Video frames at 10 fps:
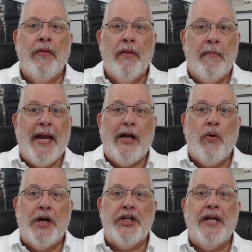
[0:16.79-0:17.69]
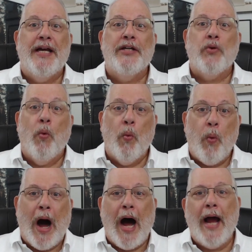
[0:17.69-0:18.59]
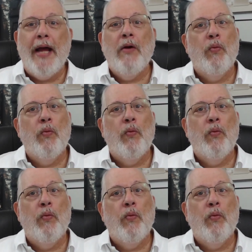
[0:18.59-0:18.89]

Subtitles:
the main question is, why